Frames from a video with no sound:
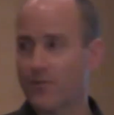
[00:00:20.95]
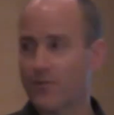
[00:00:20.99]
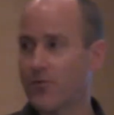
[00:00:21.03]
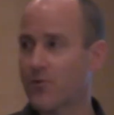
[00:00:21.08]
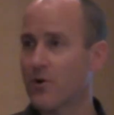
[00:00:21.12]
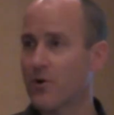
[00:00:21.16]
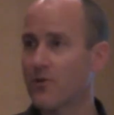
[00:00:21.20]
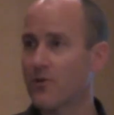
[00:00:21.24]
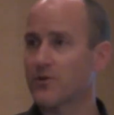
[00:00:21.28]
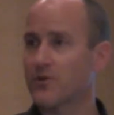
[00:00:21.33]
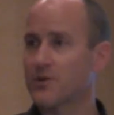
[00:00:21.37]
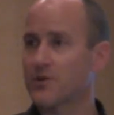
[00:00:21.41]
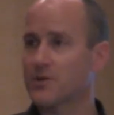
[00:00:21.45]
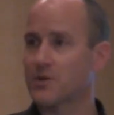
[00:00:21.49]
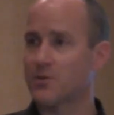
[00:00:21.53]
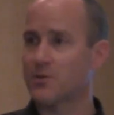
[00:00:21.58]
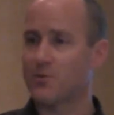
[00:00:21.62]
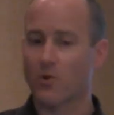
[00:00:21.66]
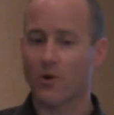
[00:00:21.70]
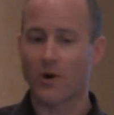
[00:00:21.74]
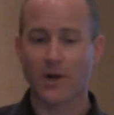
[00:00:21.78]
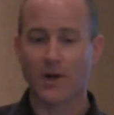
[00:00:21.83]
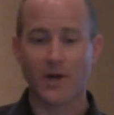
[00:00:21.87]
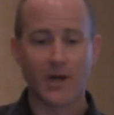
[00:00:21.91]
forefoot
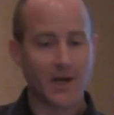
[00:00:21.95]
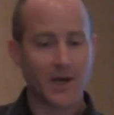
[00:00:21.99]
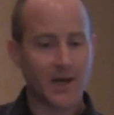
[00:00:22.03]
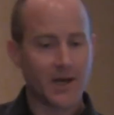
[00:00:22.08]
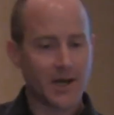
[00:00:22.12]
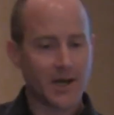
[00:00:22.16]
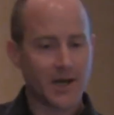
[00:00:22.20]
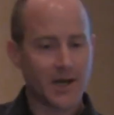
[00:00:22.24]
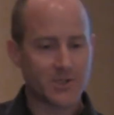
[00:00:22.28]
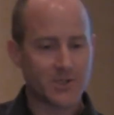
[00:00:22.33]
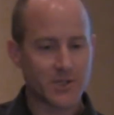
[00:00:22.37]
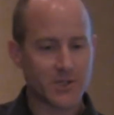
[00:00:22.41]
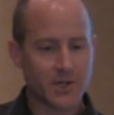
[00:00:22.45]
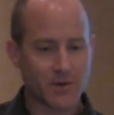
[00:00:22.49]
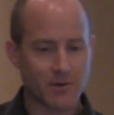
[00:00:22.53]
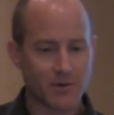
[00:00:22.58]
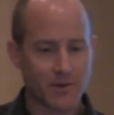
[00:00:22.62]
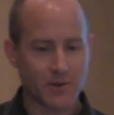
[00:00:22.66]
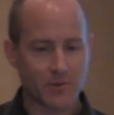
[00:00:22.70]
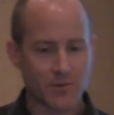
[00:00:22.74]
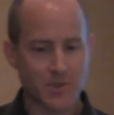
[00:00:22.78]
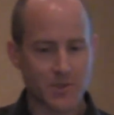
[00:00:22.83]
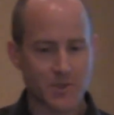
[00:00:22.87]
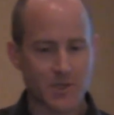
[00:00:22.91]
support, I
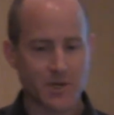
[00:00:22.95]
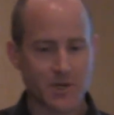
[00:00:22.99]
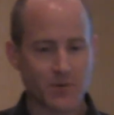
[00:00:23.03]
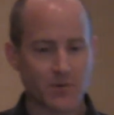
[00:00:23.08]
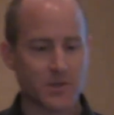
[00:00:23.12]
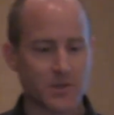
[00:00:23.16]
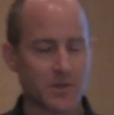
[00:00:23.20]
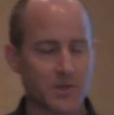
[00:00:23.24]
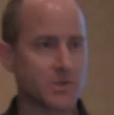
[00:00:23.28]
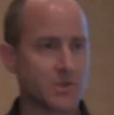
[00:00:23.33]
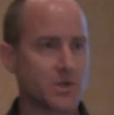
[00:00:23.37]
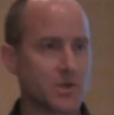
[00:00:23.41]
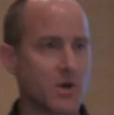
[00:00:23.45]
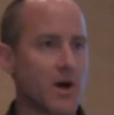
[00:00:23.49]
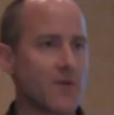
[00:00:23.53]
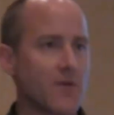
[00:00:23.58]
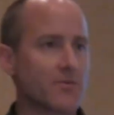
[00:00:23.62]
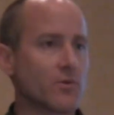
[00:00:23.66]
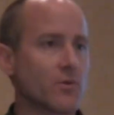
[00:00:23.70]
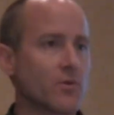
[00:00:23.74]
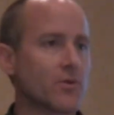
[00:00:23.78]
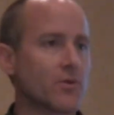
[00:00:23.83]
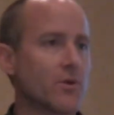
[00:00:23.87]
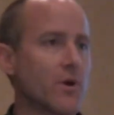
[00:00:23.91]
generally will stick with a
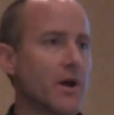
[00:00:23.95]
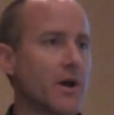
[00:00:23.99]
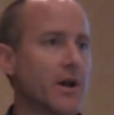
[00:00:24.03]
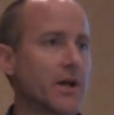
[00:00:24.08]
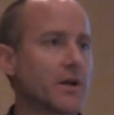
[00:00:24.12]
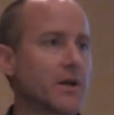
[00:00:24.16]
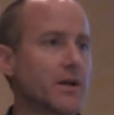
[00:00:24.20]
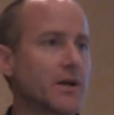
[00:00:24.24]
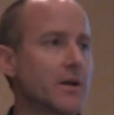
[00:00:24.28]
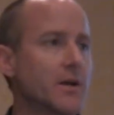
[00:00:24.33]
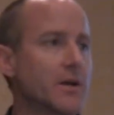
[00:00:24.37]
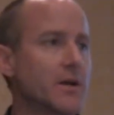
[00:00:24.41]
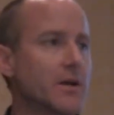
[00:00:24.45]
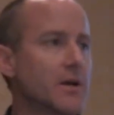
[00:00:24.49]
soft orthotic